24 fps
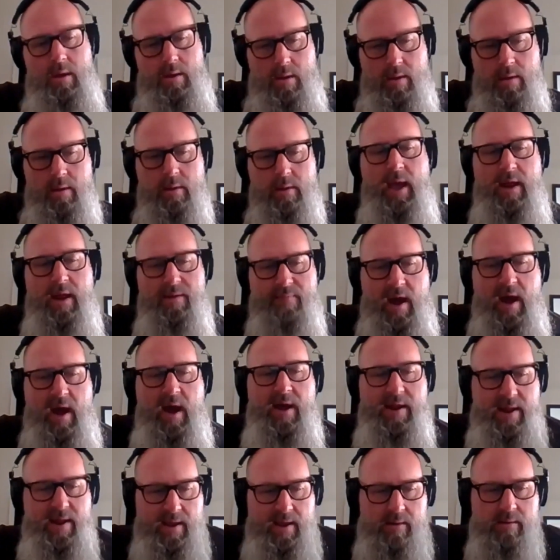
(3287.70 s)
kind of a
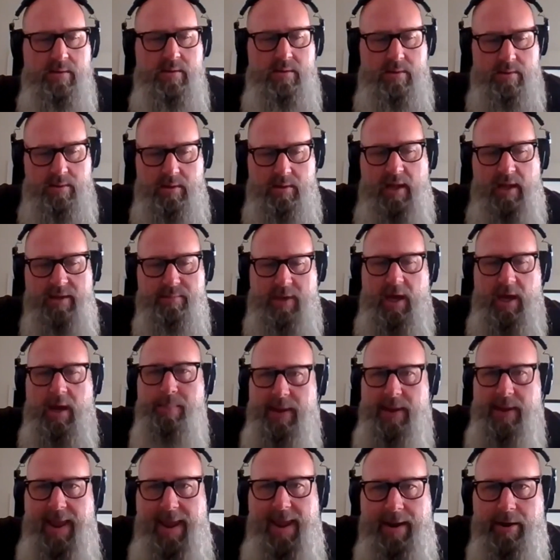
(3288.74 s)
hothead, got a
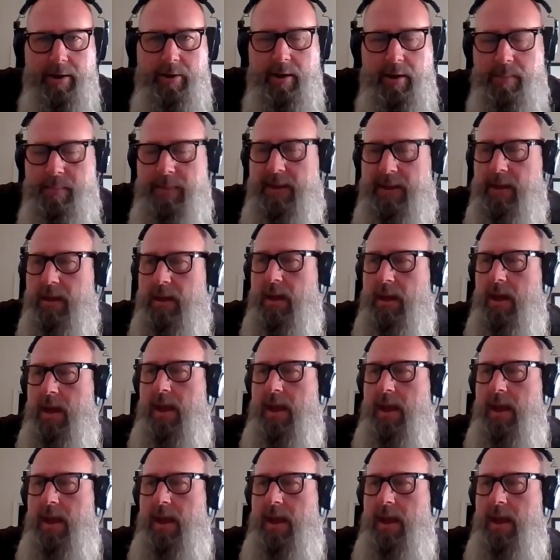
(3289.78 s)
bit of anger in me.